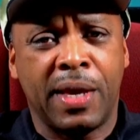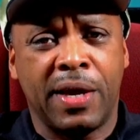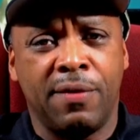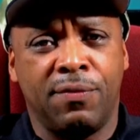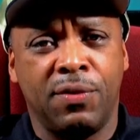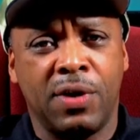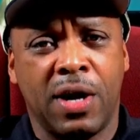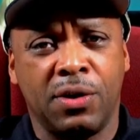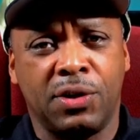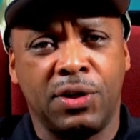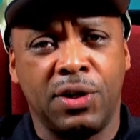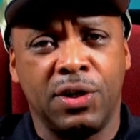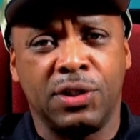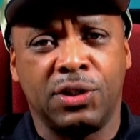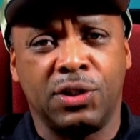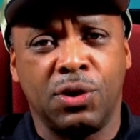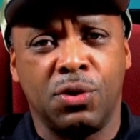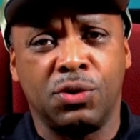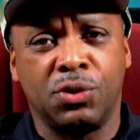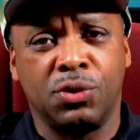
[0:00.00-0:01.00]
If you're out there in
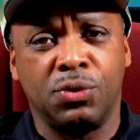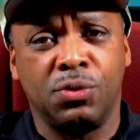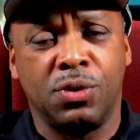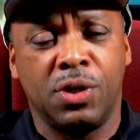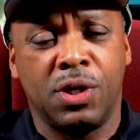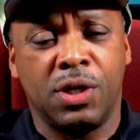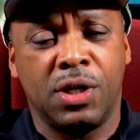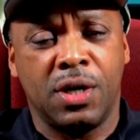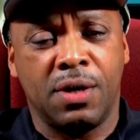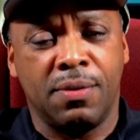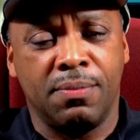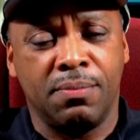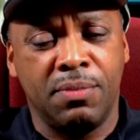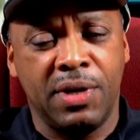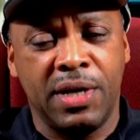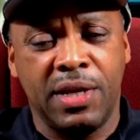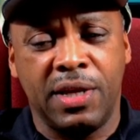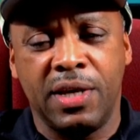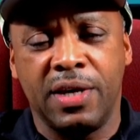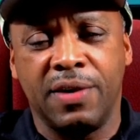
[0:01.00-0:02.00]
social
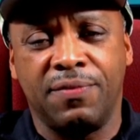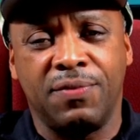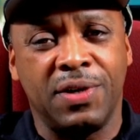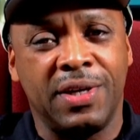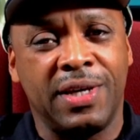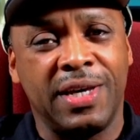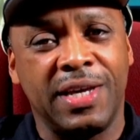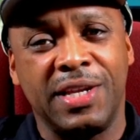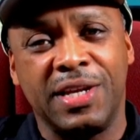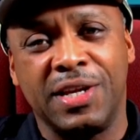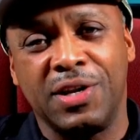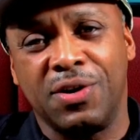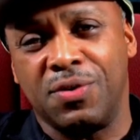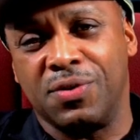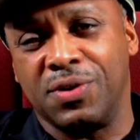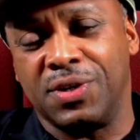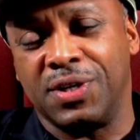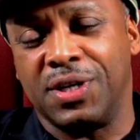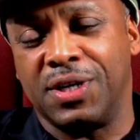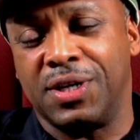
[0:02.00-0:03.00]
media, if you're getting it
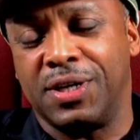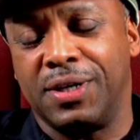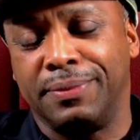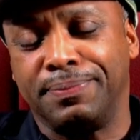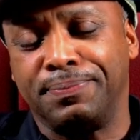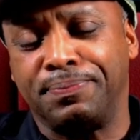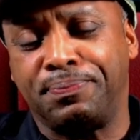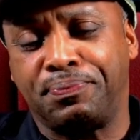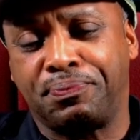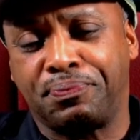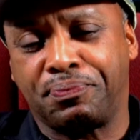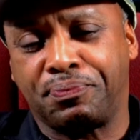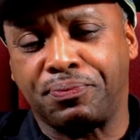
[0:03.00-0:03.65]
on